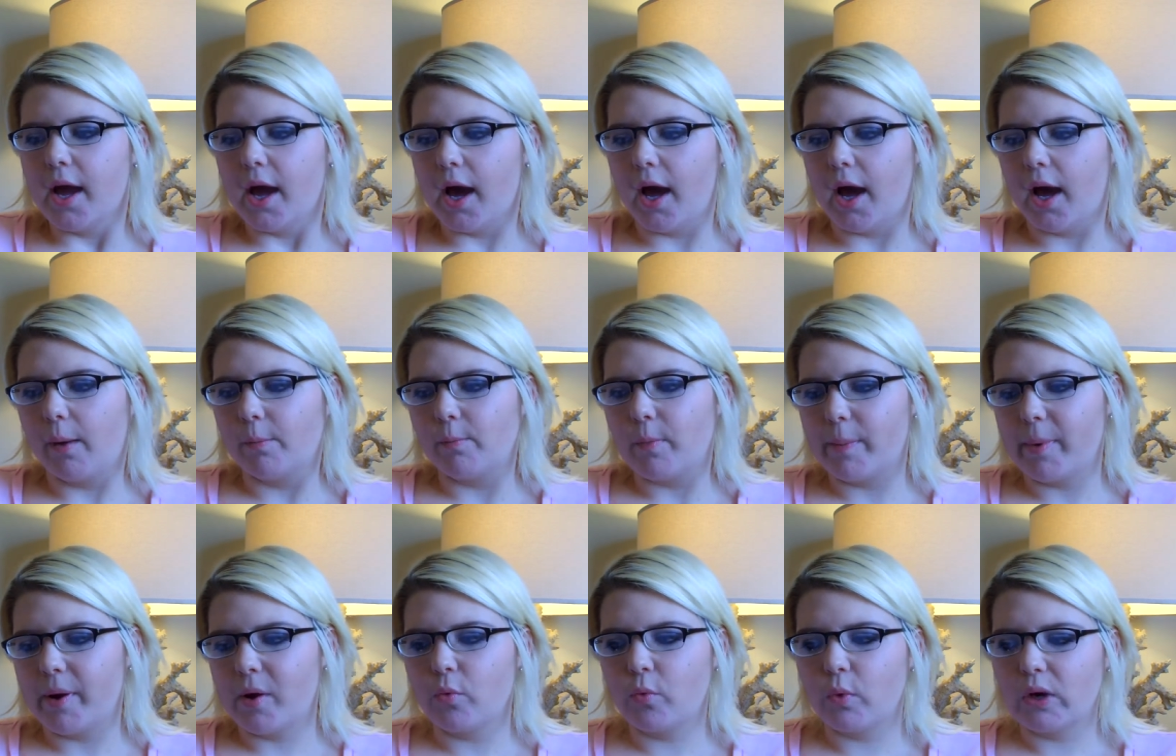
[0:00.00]
Um,
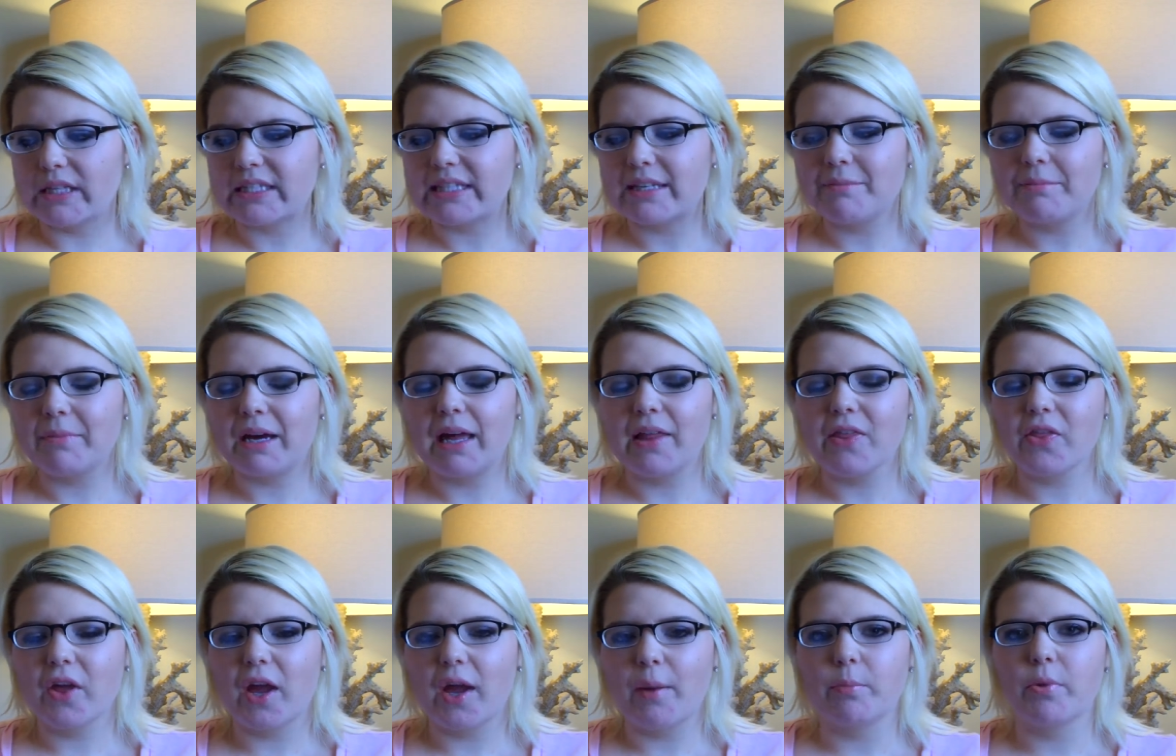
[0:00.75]
about once a
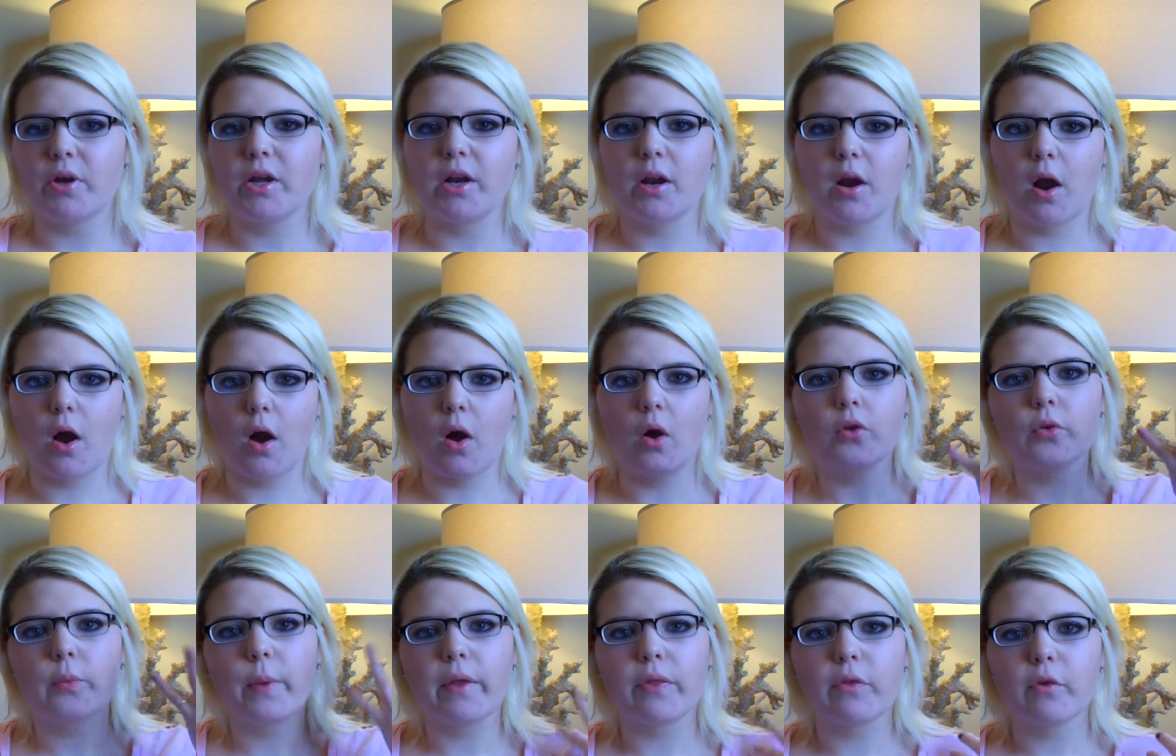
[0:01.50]
month, I put it
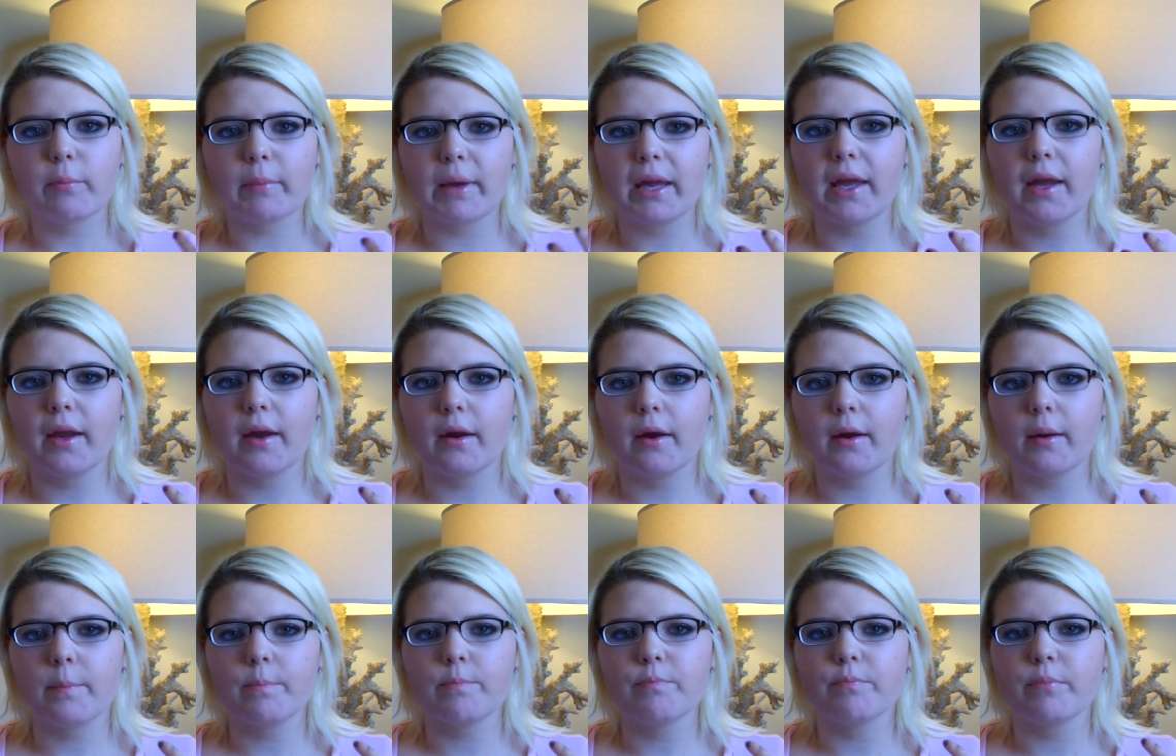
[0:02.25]
all the way through my
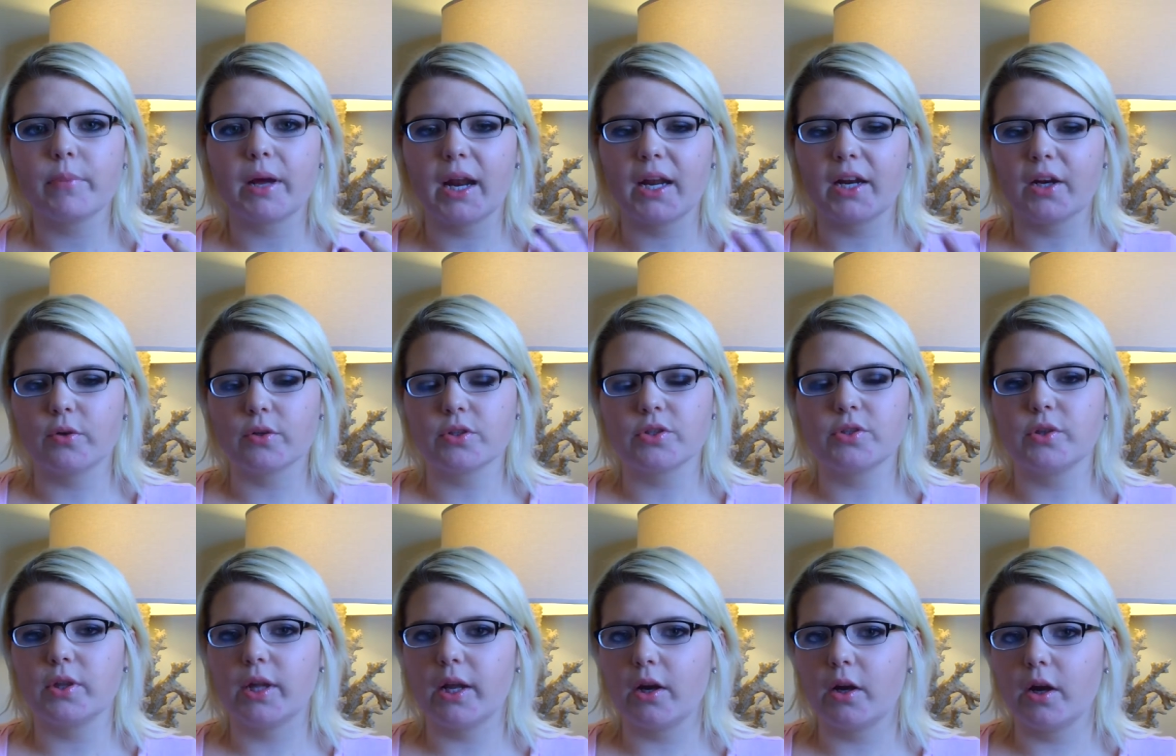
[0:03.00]
hair, but I don't
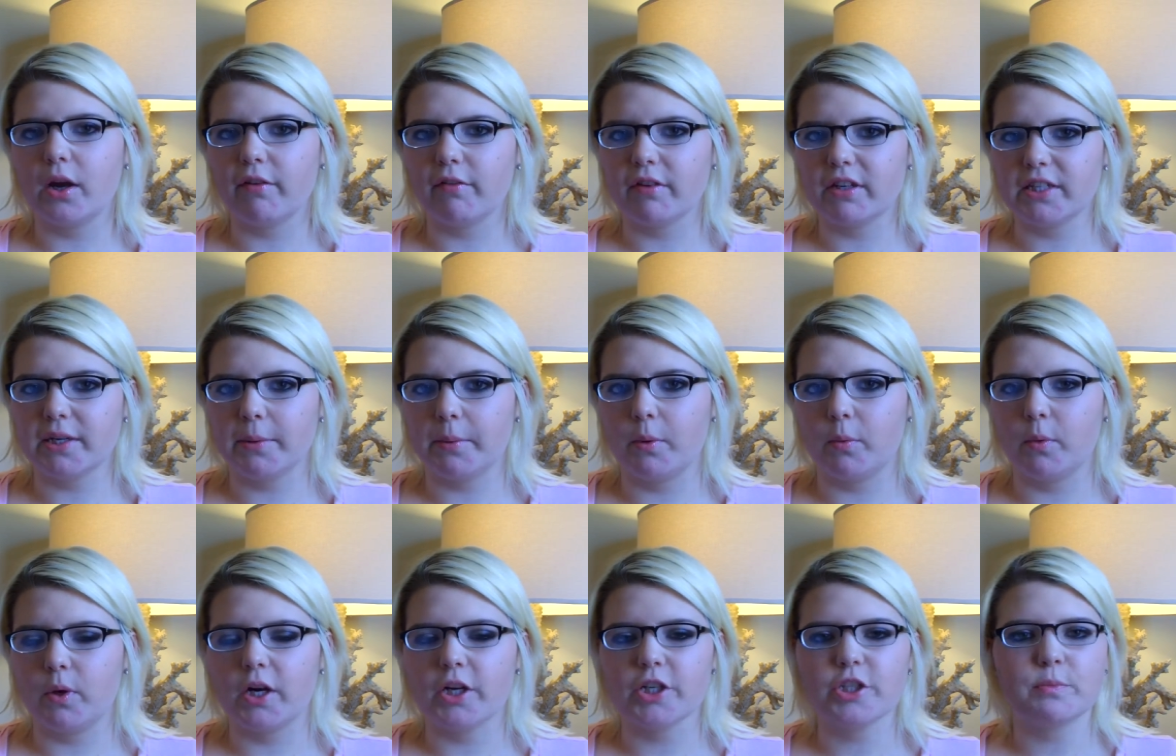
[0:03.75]
do that every time
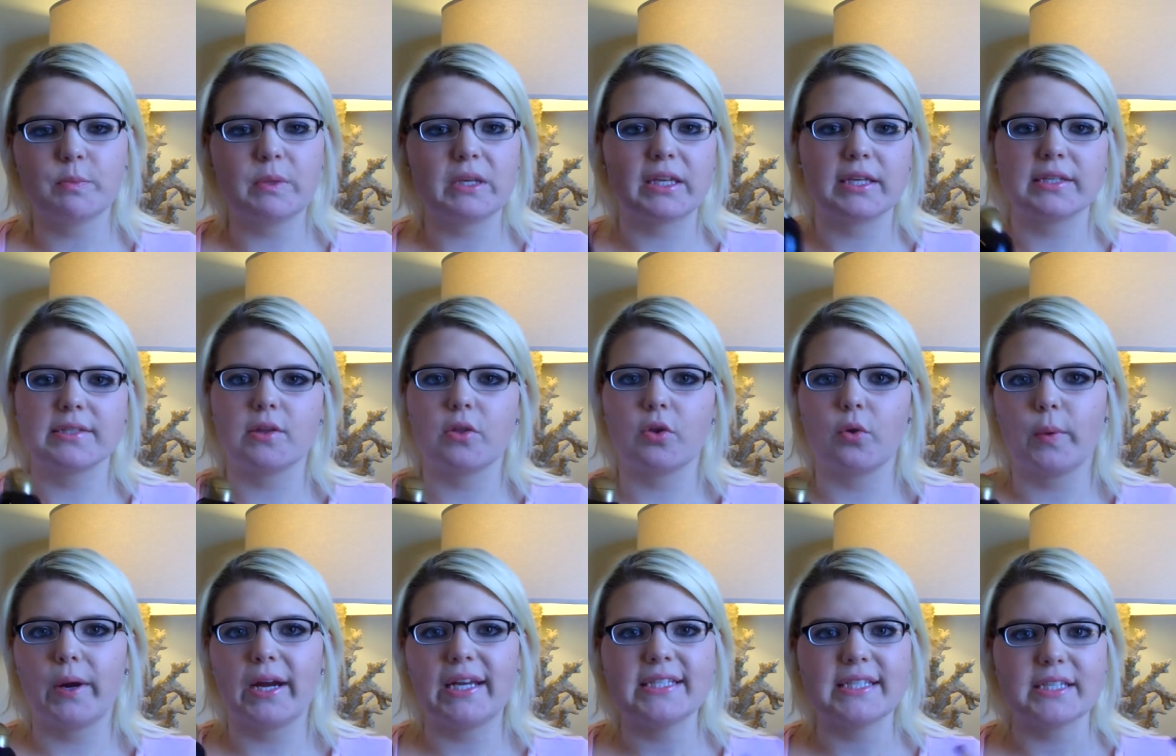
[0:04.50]
I wash because
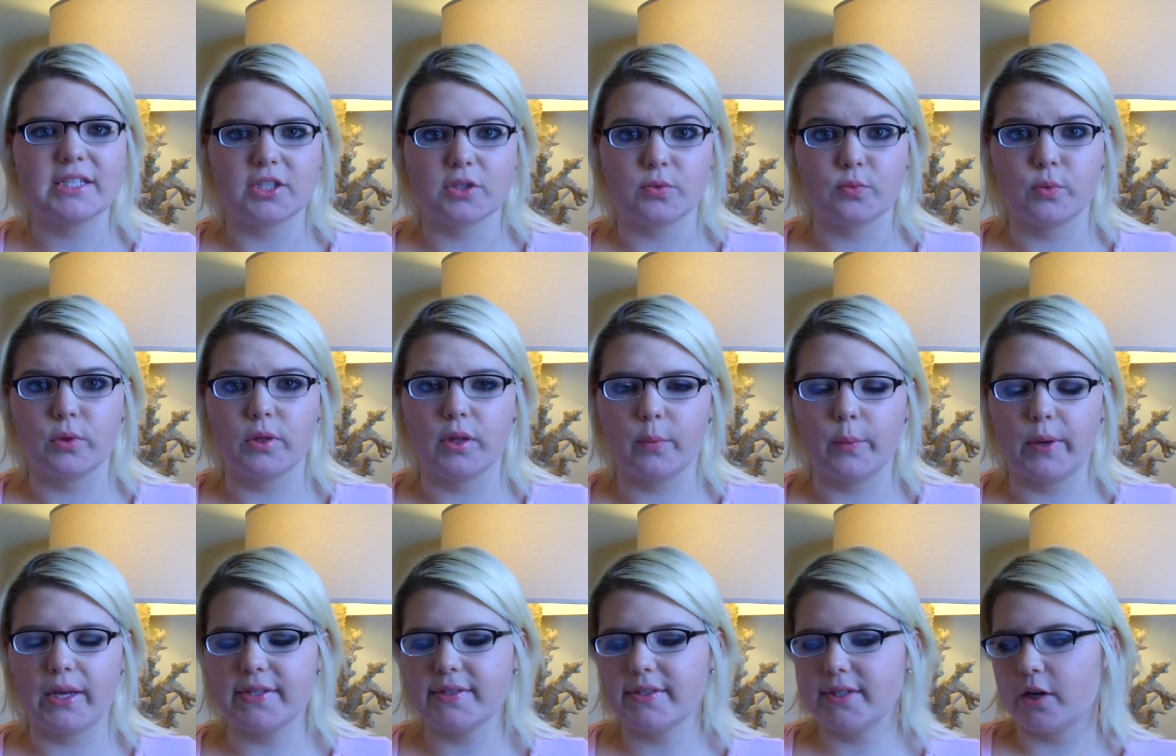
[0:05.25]
otherwise it just really
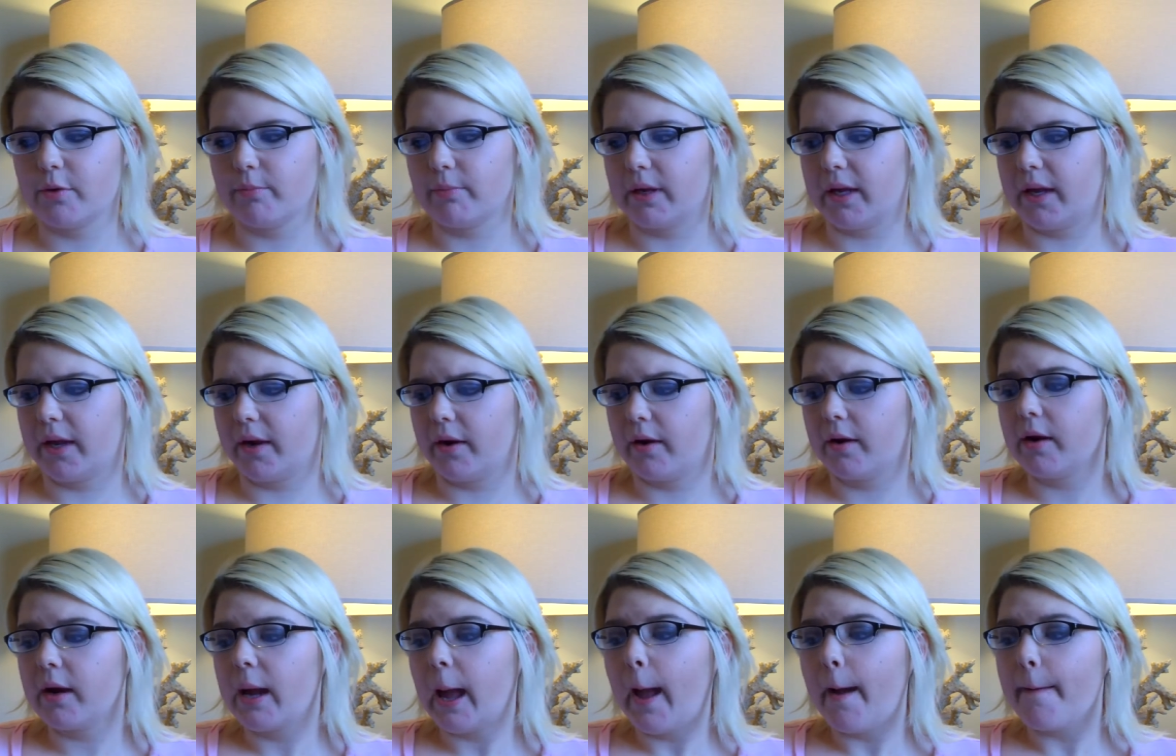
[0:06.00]
weighs down my
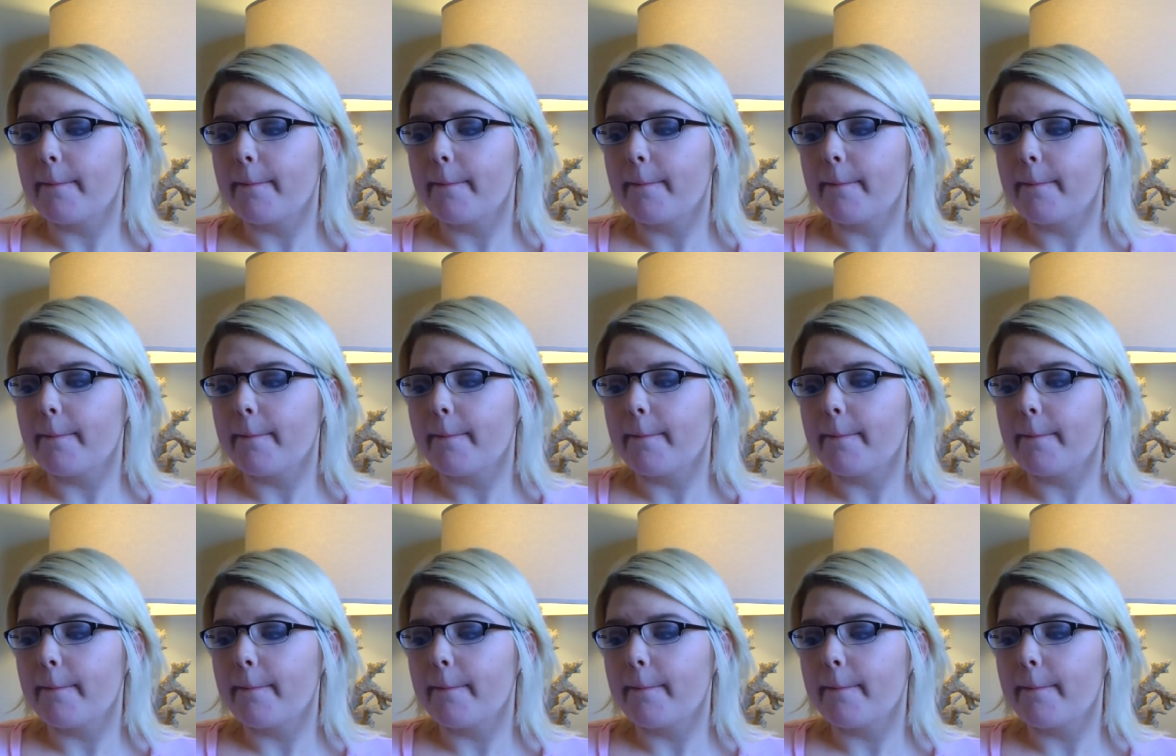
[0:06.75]
hair.